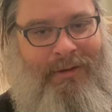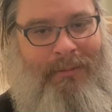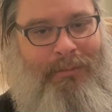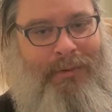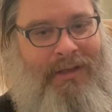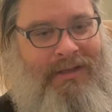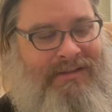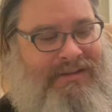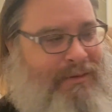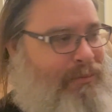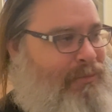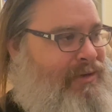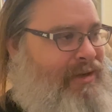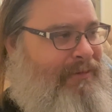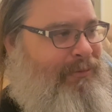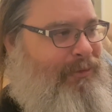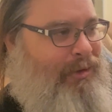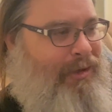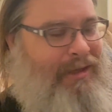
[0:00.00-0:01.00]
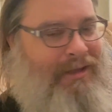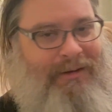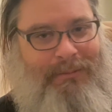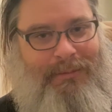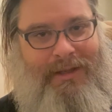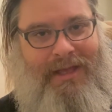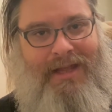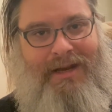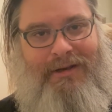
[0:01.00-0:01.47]
because I'm definitely going
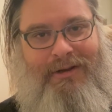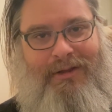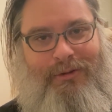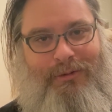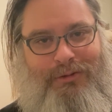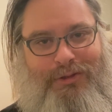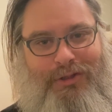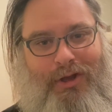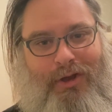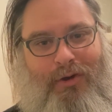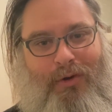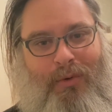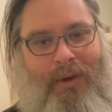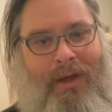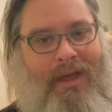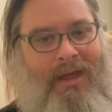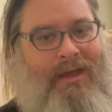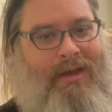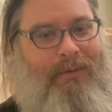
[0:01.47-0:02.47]
to be at another show